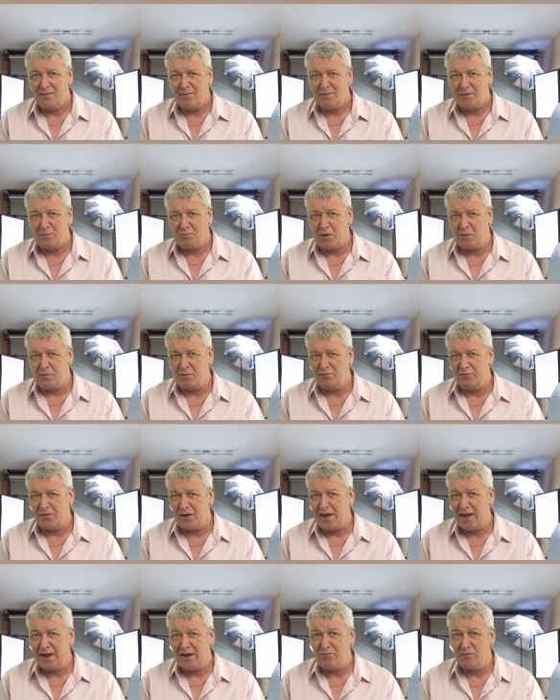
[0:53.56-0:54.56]
The problem for
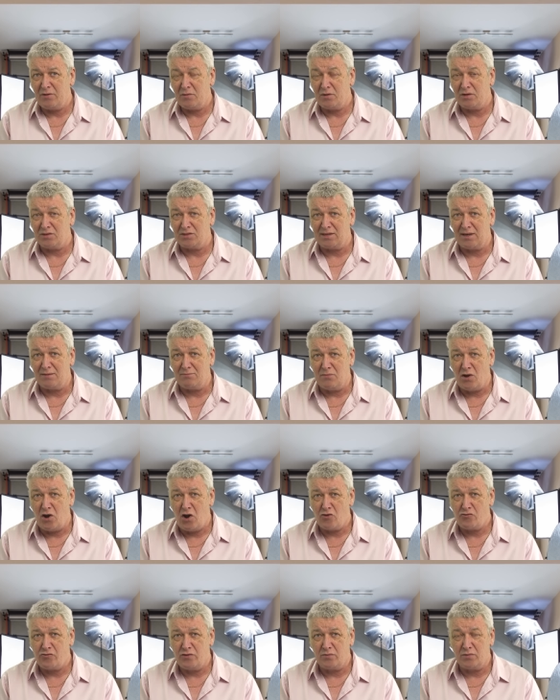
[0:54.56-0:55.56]
Henry was that
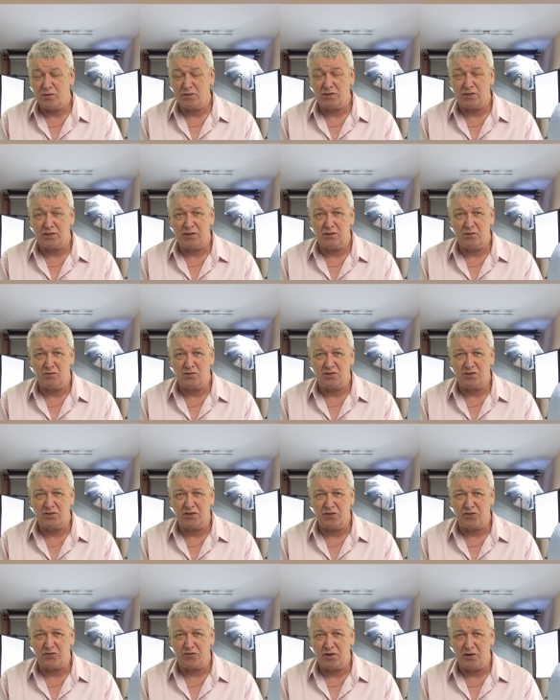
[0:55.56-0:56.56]
Margaret was close to
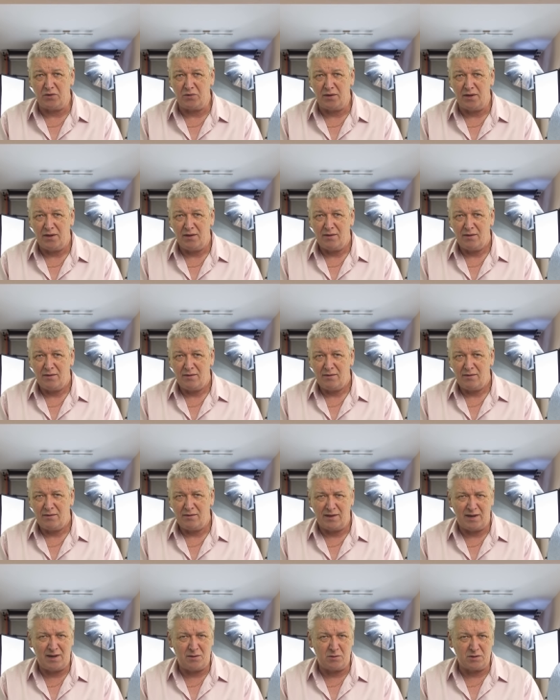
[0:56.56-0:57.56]
the throne,
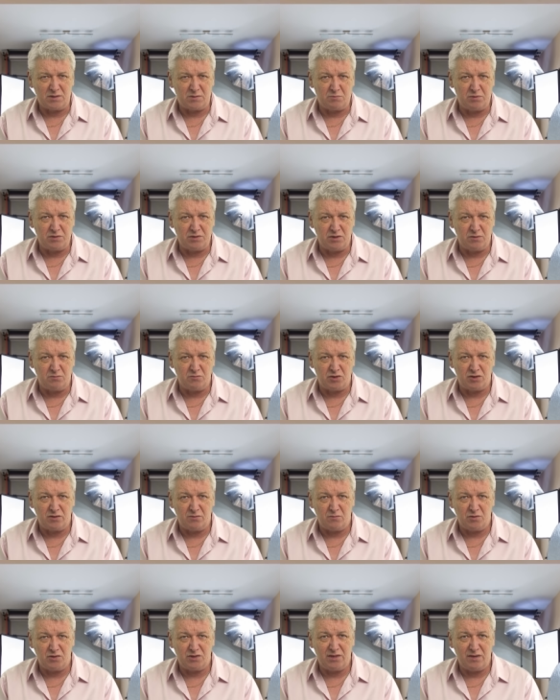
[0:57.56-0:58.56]
and Howard's
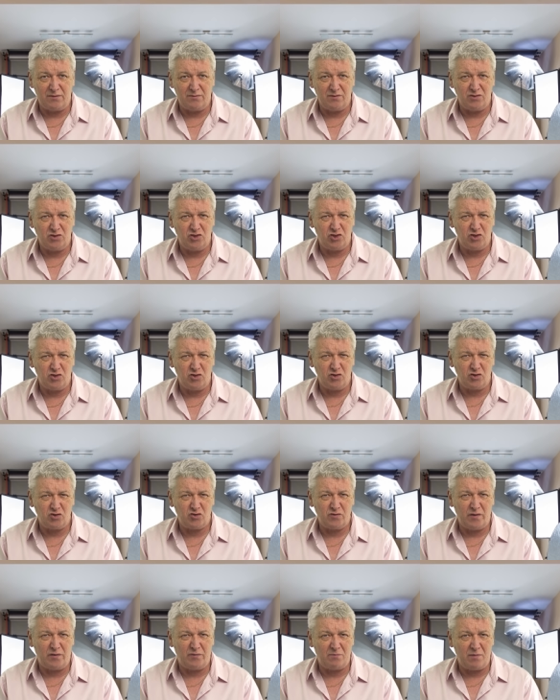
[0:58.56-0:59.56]
presumption was given short
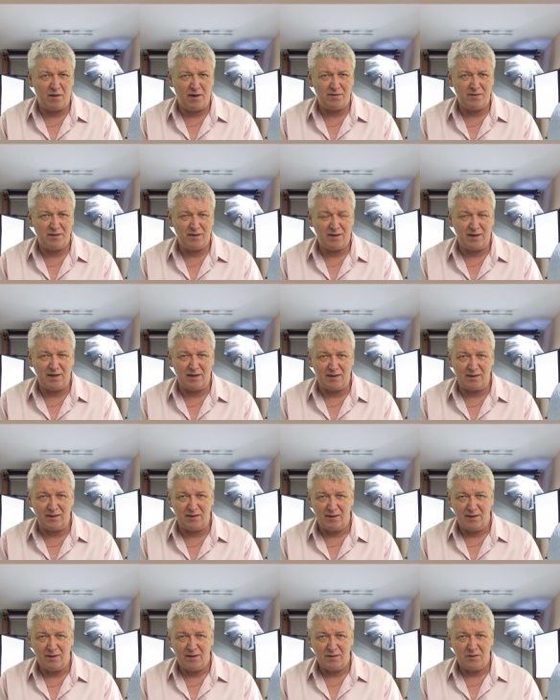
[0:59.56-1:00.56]
shrift by the king,
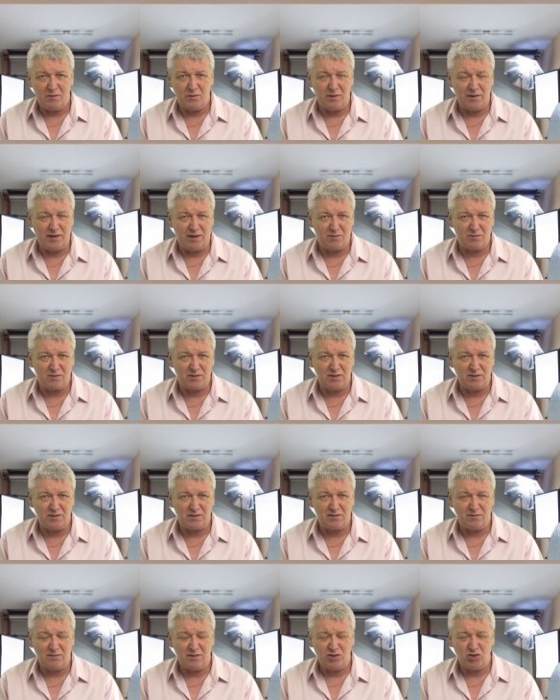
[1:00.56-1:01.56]
who announced
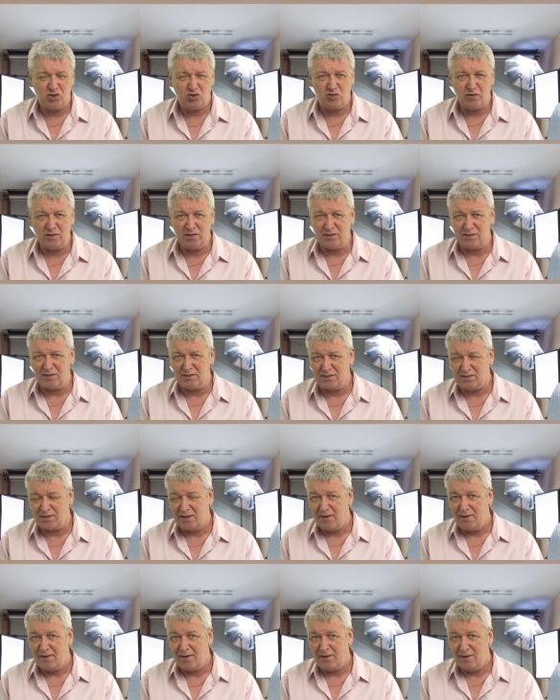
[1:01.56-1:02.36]
it as treasonous,